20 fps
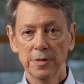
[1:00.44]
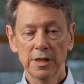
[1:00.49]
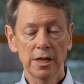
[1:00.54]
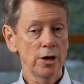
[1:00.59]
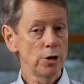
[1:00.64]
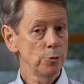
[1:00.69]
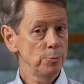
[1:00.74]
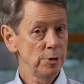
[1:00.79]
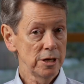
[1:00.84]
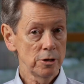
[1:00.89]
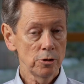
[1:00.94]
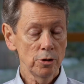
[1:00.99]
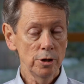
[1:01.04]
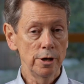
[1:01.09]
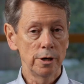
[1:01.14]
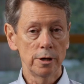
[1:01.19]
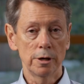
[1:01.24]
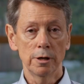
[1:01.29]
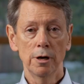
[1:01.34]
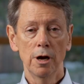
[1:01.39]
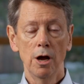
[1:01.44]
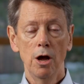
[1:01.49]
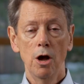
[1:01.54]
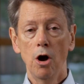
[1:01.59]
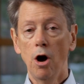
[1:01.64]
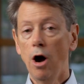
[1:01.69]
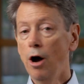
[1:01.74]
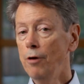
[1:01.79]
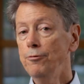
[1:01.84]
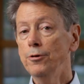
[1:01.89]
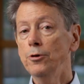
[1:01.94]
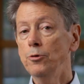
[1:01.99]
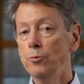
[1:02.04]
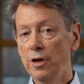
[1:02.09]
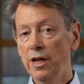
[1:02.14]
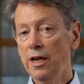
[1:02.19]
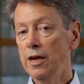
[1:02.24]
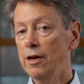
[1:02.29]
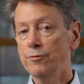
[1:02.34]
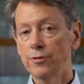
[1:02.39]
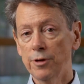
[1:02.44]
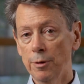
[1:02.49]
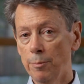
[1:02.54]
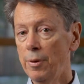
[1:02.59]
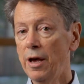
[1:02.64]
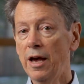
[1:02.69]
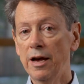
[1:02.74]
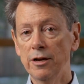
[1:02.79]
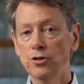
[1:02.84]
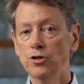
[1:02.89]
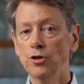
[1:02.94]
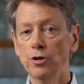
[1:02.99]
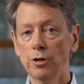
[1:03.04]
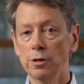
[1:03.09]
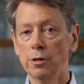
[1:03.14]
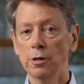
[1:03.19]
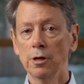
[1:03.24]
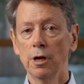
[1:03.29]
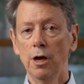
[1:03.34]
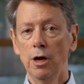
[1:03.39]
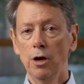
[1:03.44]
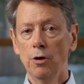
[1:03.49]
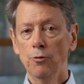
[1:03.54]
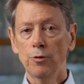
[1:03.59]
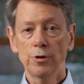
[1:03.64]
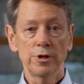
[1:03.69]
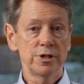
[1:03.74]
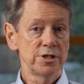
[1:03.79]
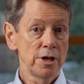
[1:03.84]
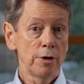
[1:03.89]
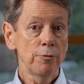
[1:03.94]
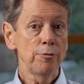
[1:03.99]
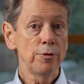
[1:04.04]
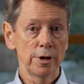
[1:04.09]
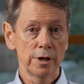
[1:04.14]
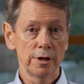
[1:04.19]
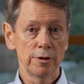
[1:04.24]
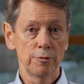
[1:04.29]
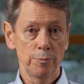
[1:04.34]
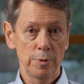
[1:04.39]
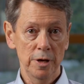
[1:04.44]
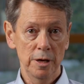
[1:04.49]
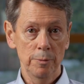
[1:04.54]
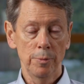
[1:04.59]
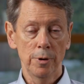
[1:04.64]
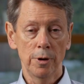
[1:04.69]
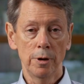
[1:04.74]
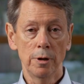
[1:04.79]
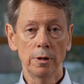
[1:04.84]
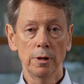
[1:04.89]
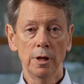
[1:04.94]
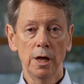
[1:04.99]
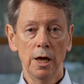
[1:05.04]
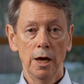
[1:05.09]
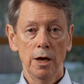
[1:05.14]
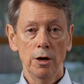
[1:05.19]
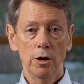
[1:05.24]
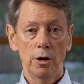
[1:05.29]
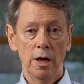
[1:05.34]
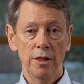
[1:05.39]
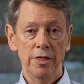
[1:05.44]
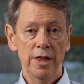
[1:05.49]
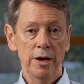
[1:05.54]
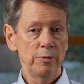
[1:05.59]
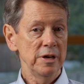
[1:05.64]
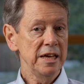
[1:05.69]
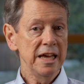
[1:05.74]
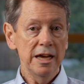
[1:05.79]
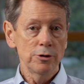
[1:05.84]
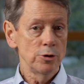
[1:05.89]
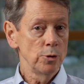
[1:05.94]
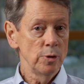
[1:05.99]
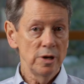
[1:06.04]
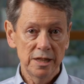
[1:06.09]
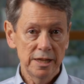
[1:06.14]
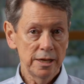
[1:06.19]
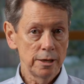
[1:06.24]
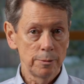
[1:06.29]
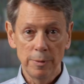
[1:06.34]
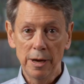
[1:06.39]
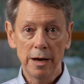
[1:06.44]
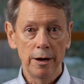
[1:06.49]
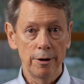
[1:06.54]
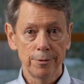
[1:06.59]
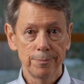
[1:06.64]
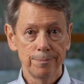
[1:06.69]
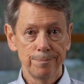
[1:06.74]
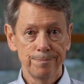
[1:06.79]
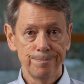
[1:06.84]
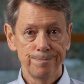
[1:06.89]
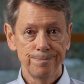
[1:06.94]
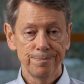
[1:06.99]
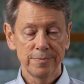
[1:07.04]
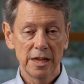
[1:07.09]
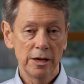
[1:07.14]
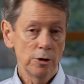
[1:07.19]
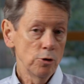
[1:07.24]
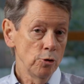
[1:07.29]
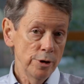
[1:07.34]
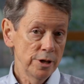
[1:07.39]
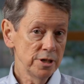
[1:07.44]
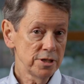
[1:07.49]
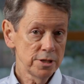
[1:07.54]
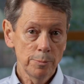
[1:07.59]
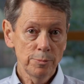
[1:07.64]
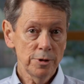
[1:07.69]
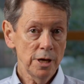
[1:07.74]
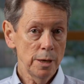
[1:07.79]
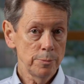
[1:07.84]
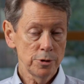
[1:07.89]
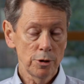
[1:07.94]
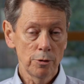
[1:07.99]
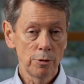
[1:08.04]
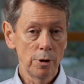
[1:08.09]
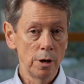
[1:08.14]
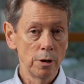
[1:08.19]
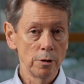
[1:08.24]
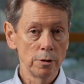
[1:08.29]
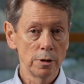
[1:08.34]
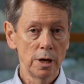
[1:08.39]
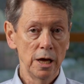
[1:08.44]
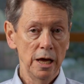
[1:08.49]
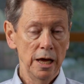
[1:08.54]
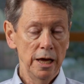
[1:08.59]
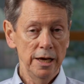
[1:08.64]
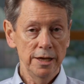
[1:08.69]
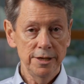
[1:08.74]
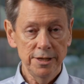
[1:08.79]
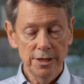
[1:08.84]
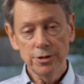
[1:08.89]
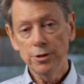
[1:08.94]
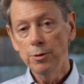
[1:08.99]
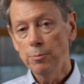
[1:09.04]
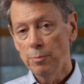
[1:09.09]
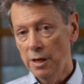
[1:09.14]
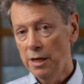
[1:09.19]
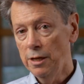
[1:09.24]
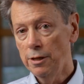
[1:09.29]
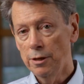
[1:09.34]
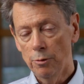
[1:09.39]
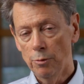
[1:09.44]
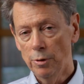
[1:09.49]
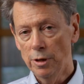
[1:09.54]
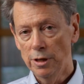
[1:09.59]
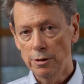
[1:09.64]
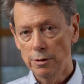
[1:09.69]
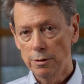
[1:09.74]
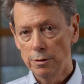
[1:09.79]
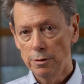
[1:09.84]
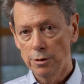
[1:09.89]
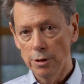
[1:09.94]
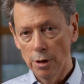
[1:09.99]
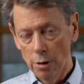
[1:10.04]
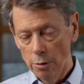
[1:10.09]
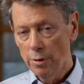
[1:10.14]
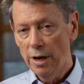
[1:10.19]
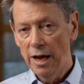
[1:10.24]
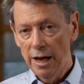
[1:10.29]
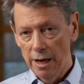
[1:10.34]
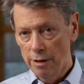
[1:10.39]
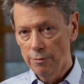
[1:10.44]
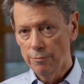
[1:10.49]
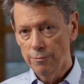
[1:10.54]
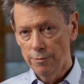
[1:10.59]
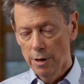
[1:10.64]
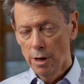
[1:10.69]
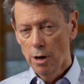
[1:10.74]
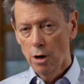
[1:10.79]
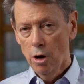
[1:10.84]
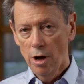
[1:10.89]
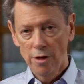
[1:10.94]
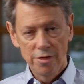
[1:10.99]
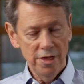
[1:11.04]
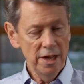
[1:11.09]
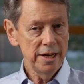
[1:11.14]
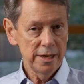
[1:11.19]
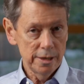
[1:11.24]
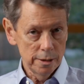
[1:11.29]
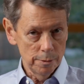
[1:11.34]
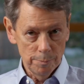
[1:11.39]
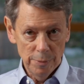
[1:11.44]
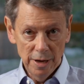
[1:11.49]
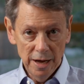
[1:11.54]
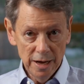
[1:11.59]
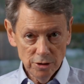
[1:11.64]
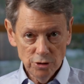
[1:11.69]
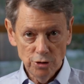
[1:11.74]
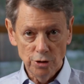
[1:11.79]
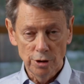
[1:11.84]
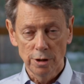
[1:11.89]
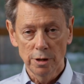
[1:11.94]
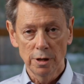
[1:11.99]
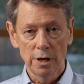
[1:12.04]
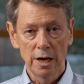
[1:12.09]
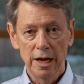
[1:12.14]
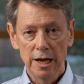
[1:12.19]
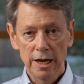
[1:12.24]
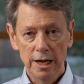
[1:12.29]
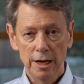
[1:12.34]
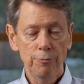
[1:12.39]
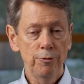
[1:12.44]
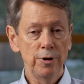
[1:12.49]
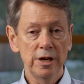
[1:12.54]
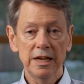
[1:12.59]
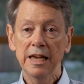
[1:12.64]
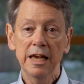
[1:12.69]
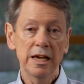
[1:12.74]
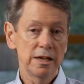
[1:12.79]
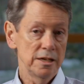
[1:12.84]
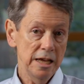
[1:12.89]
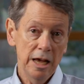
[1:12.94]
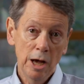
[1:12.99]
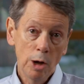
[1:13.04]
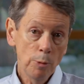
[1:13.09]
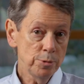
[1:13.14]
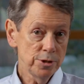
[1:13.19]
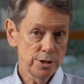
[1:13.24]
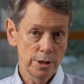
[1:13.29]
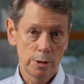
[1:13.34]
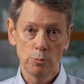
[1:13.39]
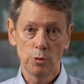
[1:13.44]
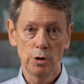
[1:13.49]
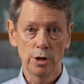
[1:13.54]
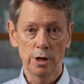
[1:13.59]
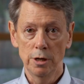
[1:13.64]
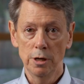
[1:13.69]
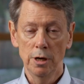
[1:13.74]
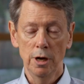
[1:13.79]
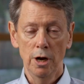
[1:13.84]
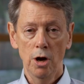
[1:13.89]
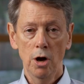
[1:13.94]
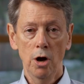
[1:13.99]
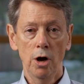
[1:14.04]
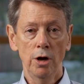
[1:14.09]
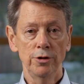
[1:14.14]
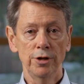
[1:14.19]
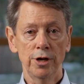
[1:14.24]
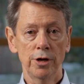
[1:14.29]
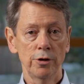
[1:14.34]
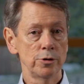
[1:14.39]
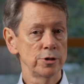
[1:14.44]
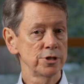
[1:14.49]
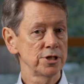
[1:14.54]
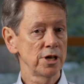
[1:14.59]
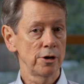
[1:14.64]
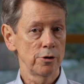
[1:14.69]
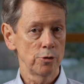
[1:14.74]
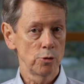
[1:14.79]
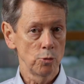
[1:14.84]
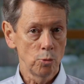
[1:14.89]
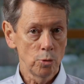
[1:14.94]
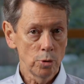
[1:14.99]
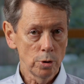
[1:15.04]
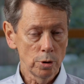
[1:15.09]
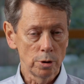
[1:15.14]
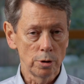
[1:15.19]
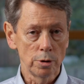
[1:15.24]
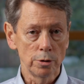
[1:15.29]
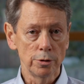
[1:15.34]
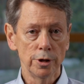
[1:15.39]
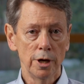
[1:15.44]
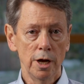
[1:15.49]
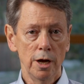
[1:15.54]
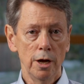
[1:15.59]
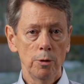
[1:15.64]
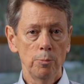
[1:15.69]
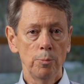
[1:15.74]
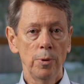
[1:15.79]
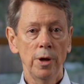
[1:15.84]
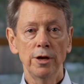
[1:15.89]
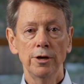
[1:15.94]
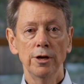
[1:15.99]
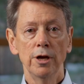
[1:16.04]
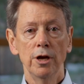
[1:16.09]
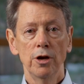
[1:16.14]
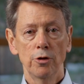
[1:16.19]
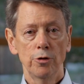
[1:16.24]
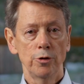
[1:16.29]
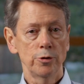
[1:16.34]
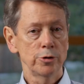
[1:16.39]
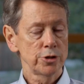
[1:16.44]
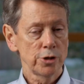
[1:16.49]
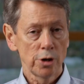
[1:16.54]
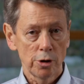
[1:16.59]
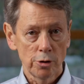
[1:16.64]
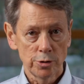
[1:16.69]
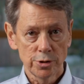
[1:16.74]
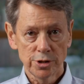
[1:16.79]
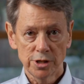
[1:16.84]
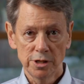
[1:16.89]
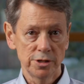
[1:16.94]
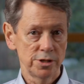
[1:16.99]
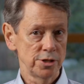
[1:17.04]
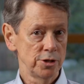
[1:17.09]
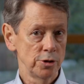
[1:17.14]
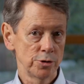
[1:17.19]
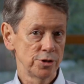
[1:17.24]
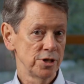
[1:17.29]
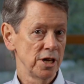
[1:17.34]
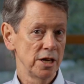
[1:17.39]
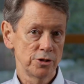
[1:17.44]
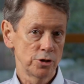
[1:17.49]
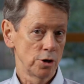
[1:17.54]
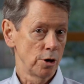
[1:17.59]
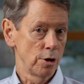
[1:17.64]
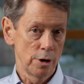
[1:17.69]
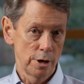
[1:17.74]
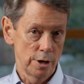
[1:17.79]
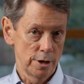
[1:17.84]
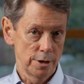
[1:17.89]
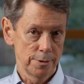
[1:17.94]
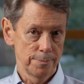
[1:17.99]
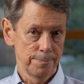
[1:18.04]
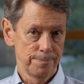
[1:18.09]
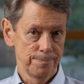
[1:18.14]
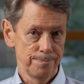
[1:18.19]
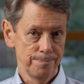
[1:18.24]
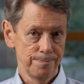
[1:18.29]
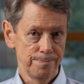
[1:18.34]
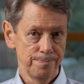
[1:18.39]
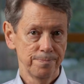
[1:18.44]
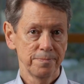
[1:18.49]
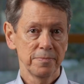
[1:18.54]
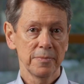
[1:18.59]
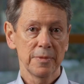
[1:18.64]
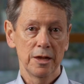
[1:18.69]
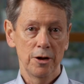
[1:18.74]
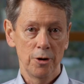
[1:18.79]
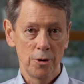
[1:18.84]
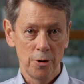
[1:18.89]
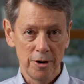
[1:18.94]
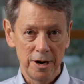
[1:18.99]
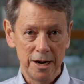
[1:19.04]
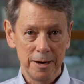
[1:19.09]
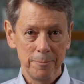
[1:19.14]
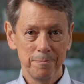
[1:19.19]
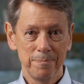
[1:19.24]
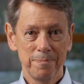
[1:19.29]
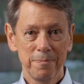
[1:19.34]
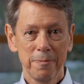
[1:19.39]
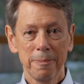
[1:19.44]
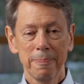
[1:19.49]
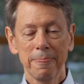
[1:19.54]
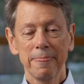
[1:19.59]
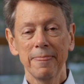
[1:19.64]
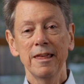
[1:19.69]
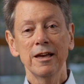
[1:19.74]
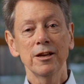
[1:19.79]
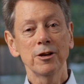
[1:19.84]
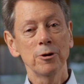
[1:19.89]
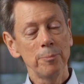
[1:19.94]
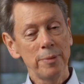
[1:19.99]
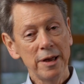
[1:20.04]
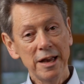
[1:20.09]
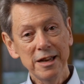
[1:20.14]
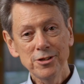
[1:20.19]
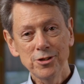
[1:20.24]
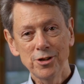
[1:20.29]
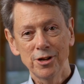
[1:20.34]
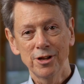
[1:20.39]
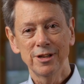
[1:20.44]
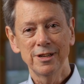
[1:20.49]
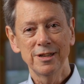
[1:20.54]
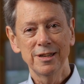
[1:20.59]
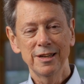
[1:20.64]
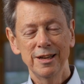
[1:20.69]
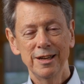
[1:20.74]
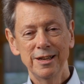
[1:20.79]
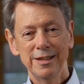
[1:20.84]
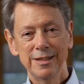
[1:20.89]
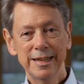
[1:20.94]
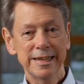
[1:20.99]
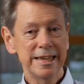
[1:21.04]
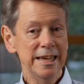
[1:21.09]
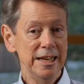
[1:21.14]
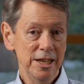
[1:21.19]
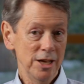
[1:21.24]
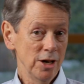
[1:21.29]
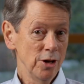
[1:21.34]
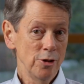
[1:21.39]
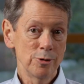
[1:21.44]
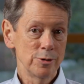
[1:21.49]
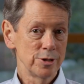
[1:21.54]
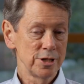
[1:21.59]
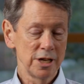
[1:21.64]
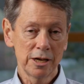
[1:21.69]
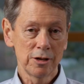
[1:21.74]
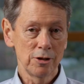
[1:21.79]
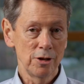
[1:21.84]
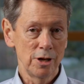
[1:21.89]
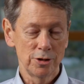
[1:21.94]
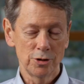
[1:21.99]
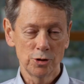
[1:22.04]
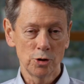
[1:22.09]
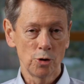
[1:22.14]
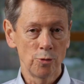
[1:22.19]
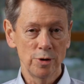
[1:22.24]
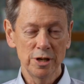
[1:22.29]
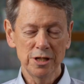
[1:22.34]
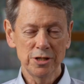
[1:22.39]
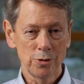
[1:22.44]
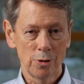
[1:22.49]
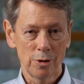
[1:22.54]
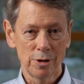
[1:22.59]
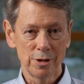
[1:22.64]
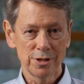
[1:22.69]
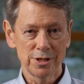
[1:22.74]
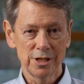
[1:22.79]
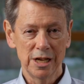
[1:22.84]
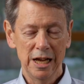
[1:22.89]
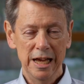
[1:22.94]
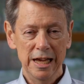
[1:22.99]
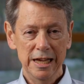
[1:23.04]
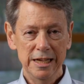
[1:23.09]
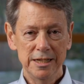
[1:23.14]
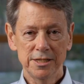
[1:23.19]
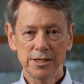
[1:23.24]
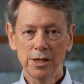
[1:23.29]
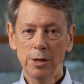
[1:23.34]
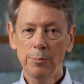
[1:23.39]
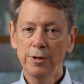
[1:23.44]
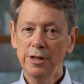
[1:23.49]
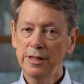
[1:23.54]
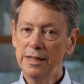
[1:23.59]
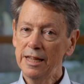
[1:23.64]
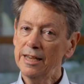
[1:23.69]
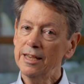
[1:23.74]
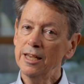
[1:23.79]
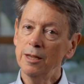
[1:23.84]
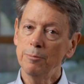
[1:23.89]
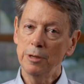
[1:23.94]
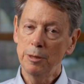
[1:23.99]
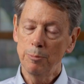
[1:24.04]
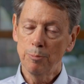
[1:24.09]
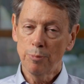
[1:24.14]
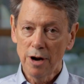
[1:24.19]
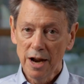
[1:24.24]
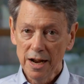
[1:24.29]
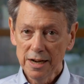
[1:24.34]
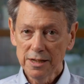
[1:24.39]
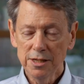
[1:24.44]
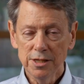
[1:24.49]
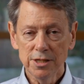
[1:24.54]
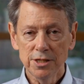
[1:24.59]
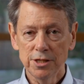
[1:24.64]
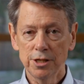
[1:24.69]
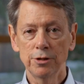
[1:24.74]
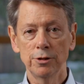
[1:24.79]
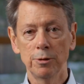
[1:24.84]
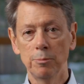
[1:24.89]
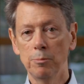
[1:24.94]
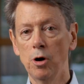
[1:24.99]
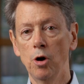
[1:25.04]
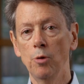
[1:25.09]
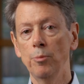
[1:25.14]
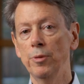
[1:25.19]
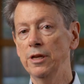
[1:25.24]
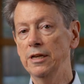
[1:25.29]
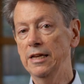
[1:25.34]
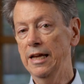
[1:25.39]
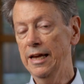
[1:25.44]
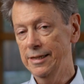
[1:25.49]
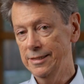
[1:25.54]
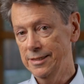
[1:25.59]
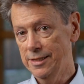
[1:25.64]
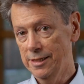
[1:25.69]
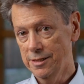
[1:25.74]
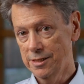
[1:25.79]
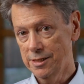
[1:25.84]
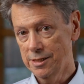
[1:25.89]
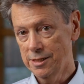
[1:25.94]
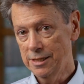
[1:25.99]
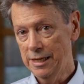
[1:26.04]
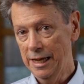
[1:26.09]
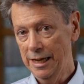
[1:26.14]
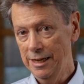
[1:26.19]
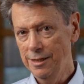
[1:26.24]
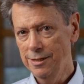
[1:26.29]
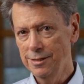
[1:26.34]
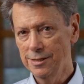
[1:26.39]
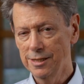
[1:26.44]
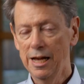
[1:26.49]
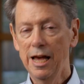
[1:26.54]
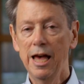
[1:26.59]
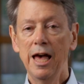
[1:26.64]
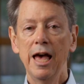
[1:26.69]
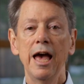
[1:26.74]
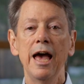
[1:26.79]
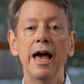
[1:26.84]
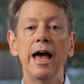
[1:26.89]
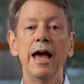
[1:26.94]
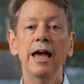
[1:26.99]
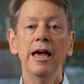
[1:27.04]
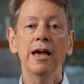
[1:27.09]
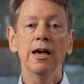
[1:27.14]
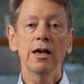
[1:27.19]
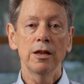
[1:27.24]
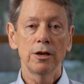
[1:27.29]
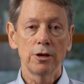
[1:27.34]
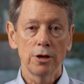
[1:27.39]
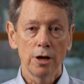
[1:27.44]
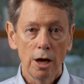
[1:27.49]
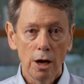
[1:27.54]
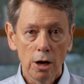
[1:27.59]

Now, to be clear, often we have compassion for the suffering of people that we can't do anything about, including sometimes our own. It doesn't mean that we don't have authentic compassion if we can't help someone on the other side of the world, but their sorrows can still touch our heart. All right. Compassion, like any other psychological resource, is something that can be practiced in the moment as a state and